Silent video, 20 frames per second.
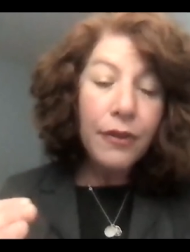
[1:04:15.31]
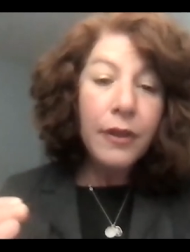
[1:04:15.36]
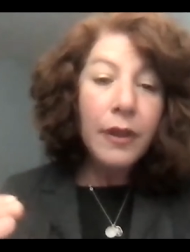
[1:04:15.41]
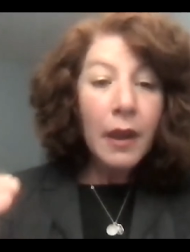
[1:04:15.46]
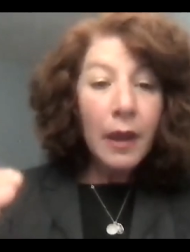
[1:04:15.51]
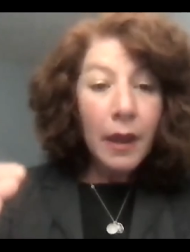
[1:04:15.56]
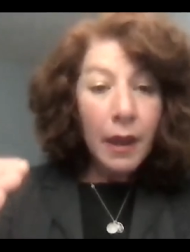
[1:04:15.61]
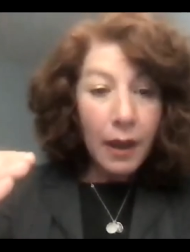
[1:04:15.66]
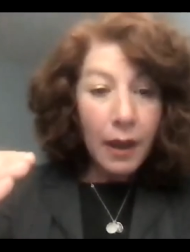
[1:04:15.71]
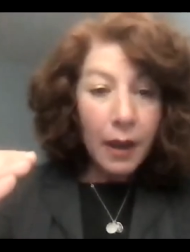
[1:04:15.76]

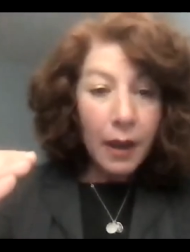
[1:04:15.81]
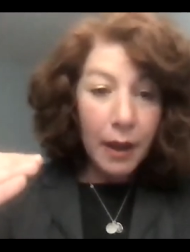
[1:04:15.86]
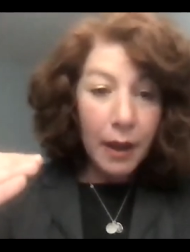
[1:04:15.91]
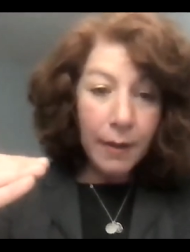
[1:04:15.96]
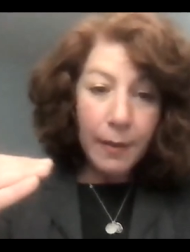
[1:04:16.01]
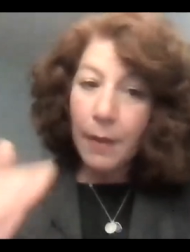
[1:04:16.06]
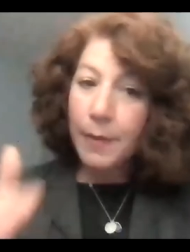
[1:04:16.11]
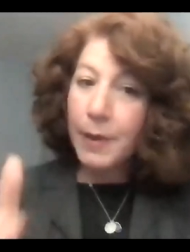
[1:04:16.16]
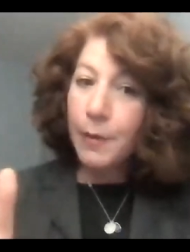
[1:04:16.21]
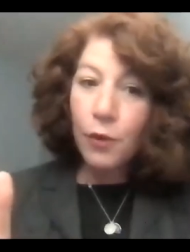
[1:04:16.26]
um, I'll be
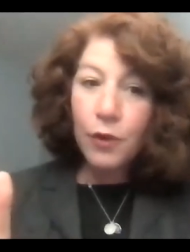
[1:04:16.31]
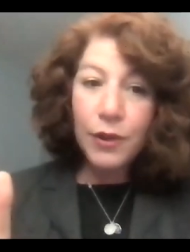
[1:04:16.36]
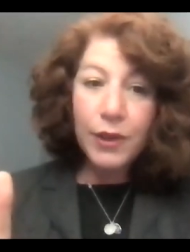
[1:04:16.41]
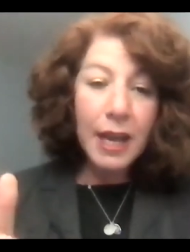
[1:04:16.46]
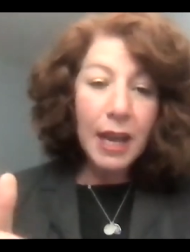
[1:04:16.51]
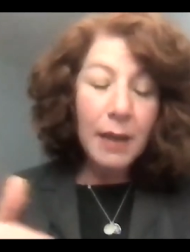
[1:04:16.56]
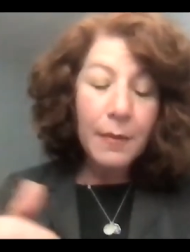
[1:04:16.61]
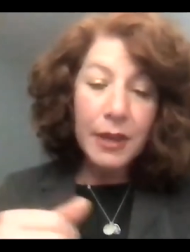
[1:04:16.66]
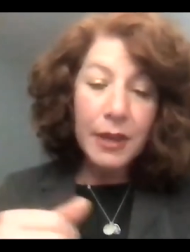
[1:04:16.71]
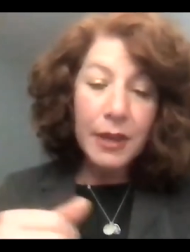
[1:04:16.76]
more than happy
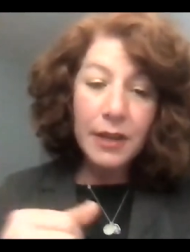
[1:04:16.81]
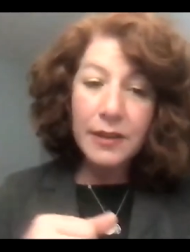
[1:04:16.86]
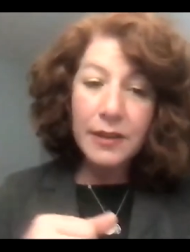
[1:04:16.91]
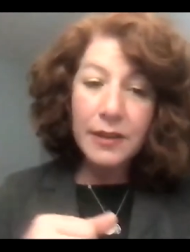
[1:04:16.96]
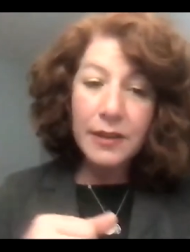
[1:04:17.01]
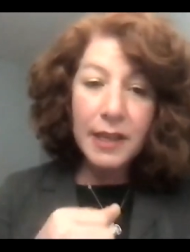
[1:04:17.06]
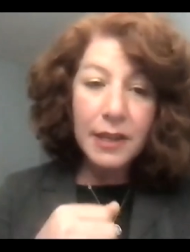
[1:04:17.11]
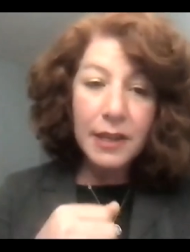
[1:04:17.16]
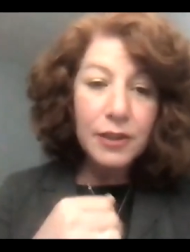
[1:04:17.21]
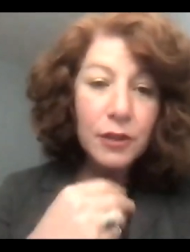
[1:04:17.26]
to send you
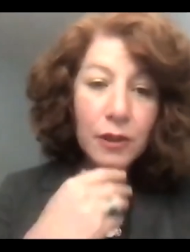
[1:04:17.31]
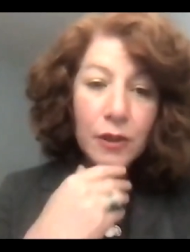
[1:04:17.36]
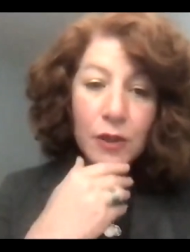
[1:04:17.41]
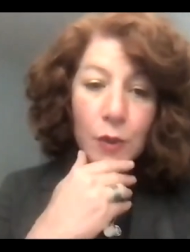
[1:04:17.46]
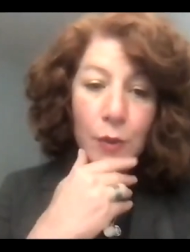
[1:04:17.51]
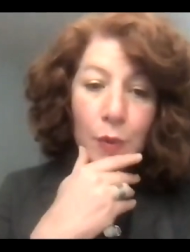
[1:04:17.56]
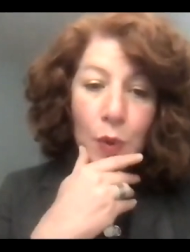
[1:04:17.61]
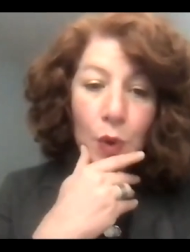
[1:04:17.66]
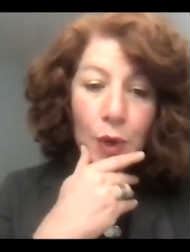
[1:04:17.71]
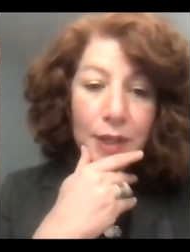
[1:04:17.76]
those
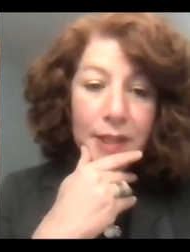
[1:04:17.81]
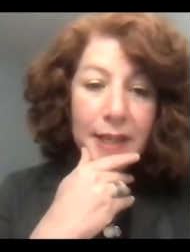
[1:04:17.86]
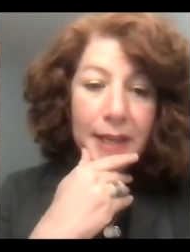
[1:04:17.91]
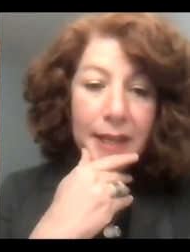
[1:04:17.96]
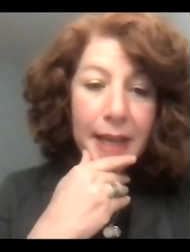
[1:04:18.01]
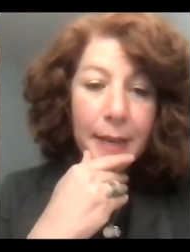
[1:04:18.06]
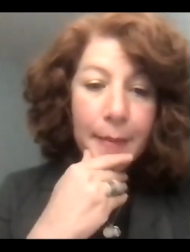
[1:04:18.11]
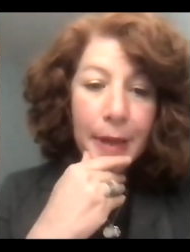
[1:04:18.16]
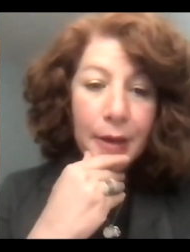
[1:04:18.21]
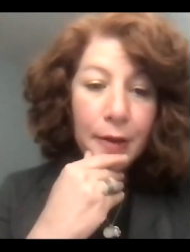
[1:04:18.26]
reports that came
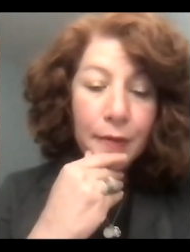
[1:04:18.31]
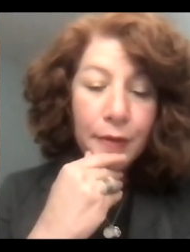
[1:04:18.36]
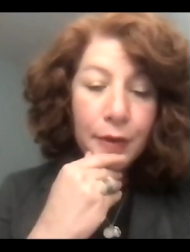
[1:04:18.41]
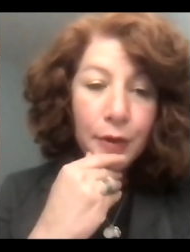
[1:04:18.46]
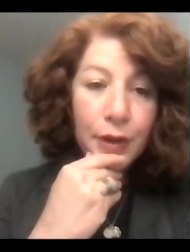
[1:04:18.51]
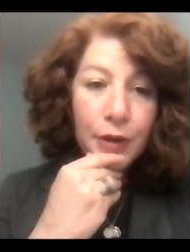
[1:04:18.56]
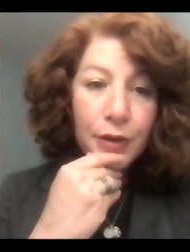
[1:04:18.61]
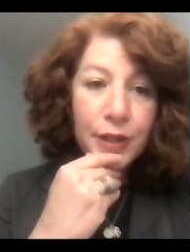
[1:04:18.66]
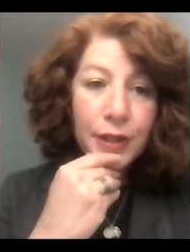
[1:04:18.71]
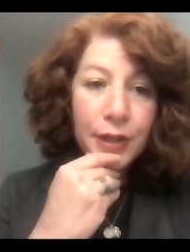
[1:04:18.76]
out a few
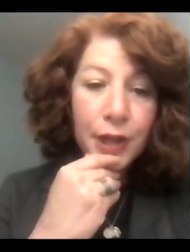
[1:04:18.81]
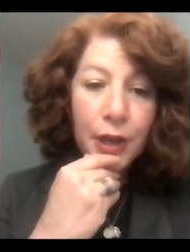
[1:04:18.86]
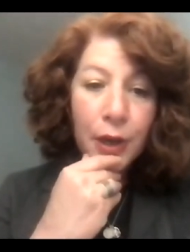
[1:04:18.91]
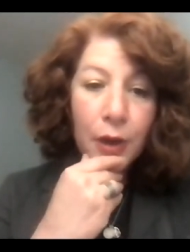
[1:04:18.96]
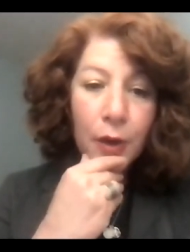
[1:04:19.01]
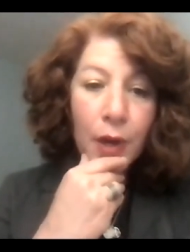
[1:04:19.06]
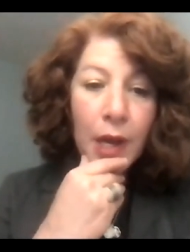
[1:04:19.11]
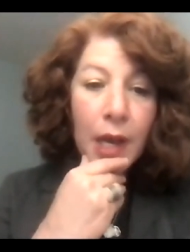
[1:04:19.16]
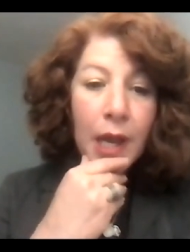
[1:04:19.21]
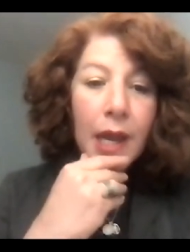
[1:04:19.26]
years ago
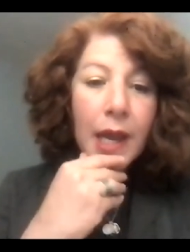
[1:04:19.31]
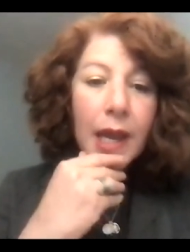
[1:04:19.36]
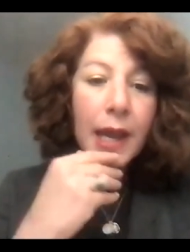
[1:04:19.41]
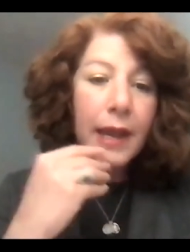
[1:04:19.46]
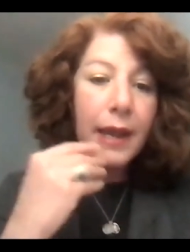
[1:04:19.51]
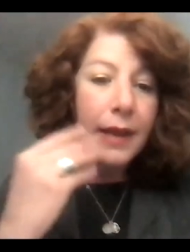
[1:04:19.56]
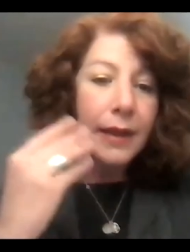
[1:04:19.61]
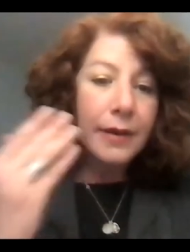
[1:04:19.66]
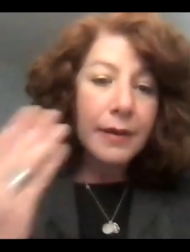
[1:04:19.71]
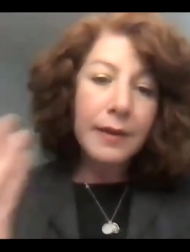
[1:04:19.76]

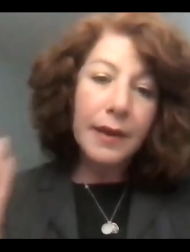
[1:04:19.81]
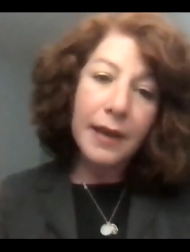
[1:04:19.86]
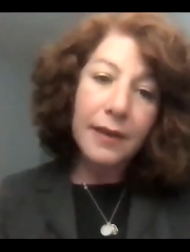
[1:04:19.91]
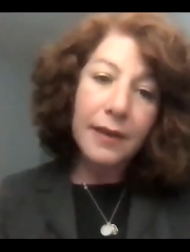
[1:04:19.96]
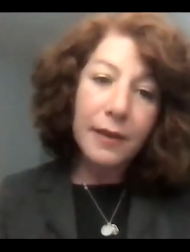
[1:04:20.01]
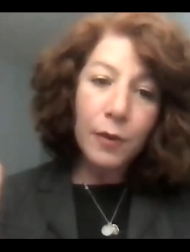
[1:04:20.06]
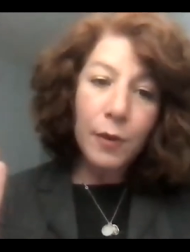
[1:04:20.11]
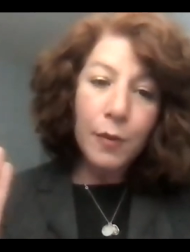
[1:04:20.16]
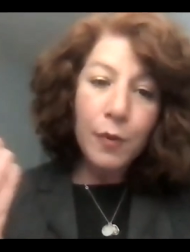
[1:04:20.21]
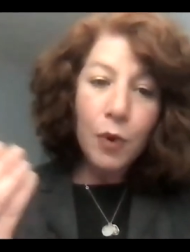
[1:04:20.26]
and, and the
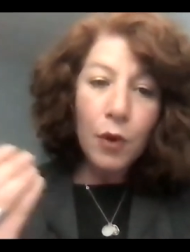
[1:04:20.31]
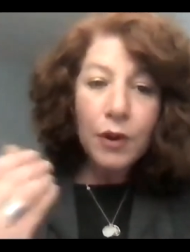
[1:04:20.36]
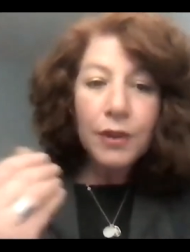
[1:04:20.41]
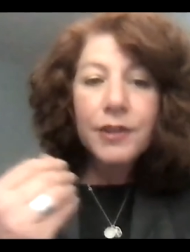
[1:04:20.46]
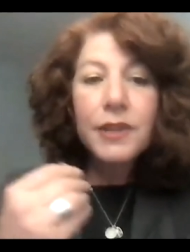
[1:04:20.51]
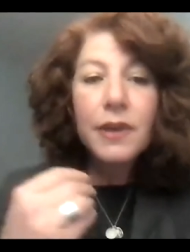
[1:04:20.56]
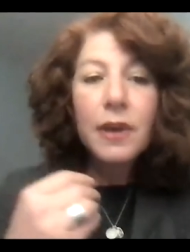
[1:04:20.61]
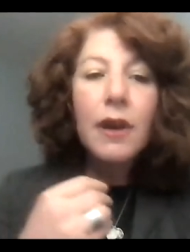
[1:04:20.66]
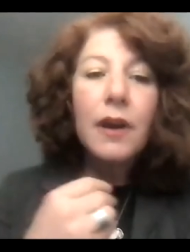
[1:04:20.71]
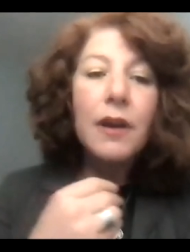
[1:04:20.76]
reports
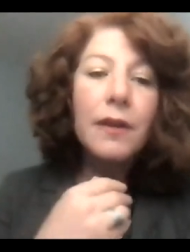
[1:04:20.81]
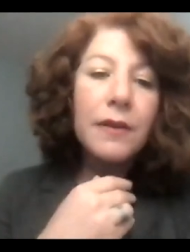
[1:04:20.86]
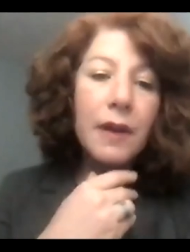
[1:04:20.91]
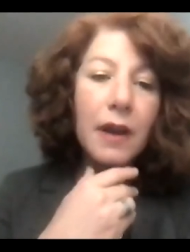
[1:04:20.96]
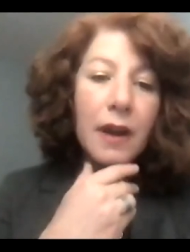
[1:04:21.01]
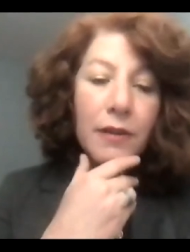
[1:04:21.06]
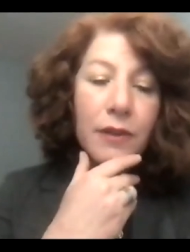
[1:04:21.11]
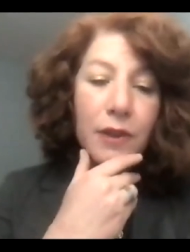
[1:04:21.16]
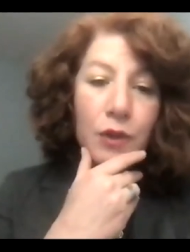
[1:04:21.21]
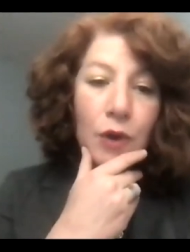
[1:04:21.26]
on,
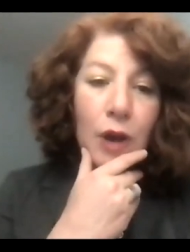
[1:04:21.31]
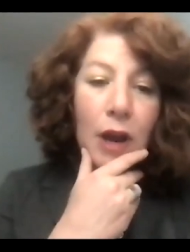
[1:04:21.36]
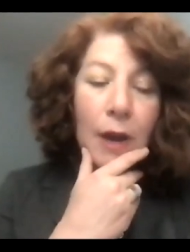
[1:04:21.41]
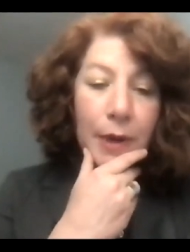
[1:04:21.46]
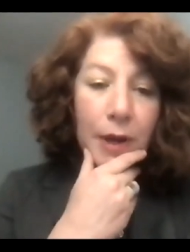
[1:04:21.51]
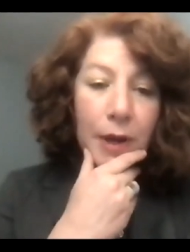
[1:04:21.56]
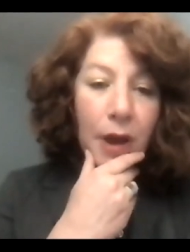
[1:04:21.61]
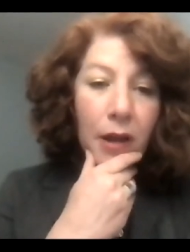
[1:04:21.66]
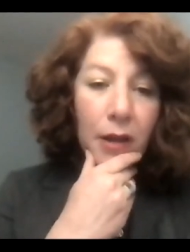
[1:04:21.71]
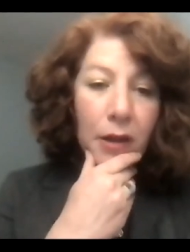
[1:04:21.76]
on the drop
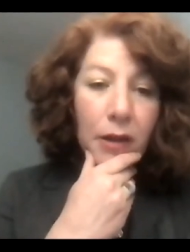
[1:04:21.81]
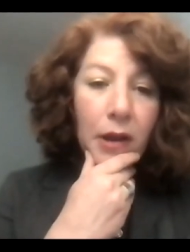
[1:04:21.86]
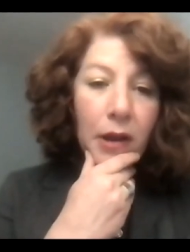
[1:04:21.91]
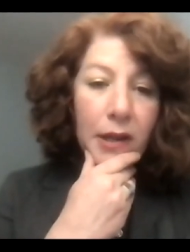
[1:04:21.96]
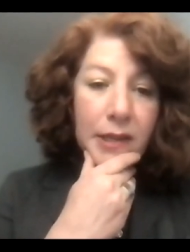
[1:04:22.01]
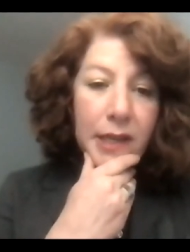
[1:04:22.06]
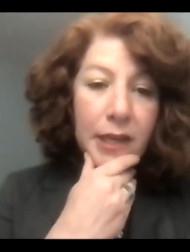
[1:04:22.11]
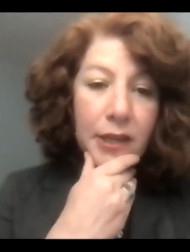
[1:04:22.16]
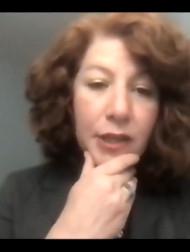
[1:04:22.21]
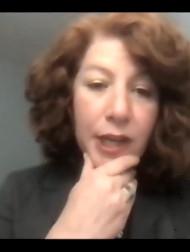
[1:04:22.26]
in
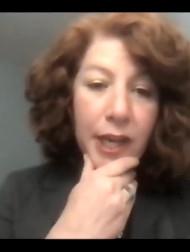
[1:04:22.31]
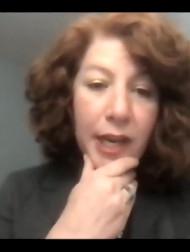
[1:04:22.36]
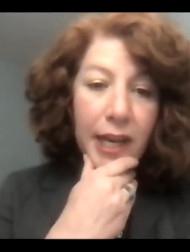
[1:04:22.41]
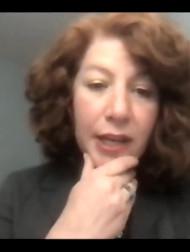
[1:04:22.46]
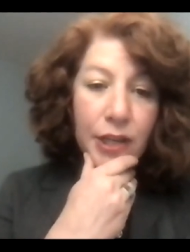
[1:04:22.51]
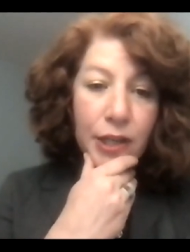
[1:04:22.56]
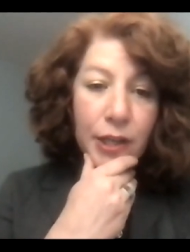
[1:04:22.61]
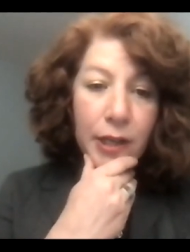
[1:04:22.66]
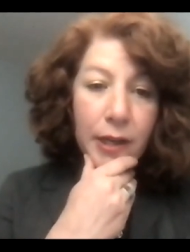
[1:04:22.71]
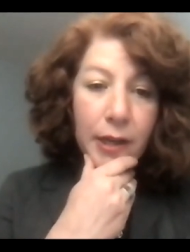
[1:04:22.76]
Holocaust
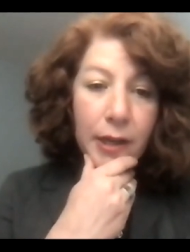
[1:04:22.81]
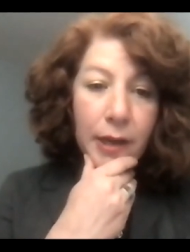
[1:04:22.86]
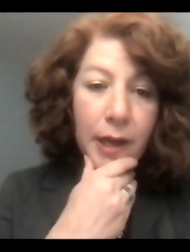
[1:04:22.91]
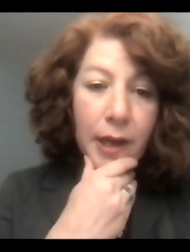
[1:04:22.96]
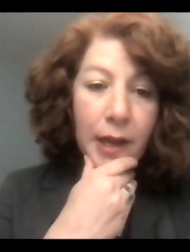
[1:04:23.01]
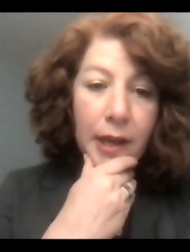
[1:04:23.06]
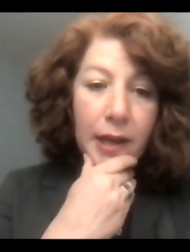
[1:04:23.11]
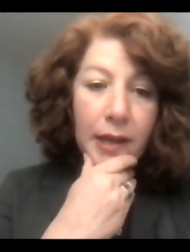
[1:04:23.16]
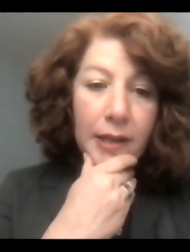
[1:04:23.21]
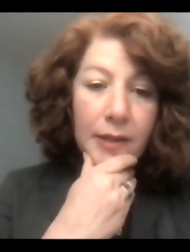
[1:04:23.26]
education
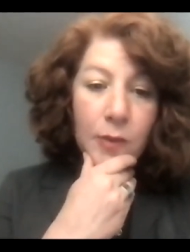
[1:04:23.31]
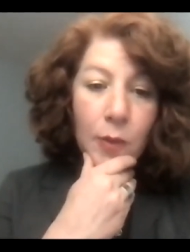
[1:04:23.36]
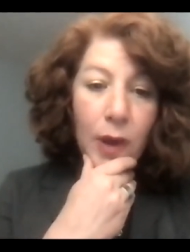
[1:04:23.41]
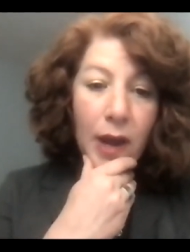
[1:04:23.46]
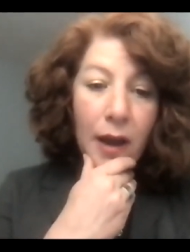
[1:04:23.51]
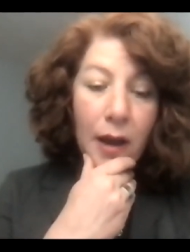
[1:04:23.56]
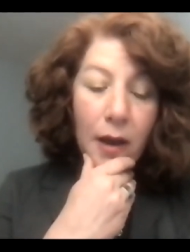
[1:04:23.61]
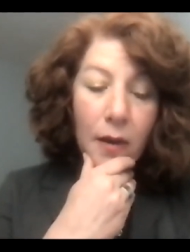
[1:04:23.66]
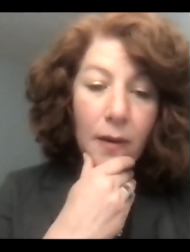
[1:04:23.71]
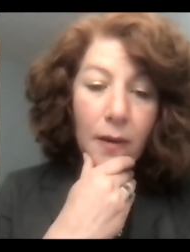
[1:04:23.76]
as
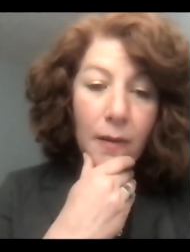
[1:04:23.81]
well.